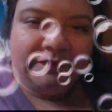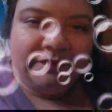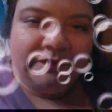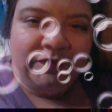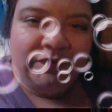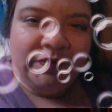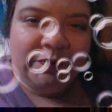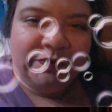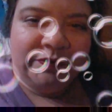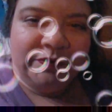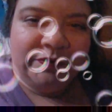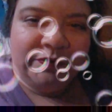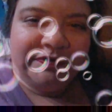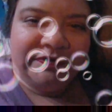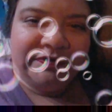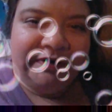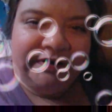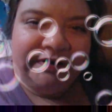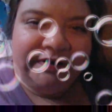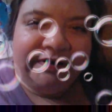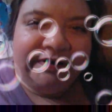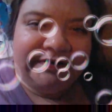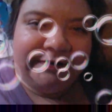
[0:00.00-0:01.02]
will still
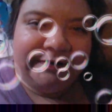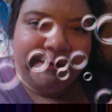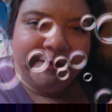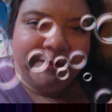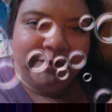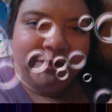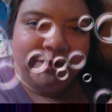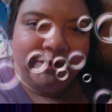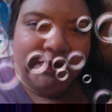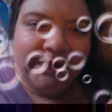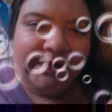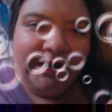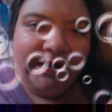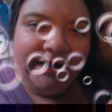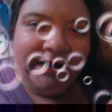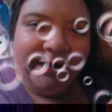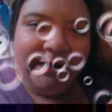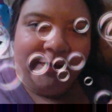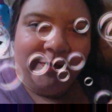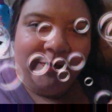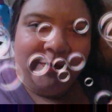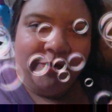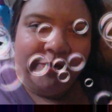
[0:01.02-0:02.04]
need to get
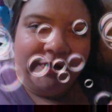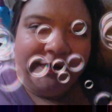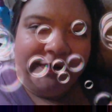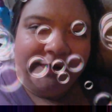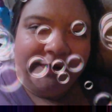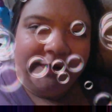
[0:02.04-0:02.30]
up early.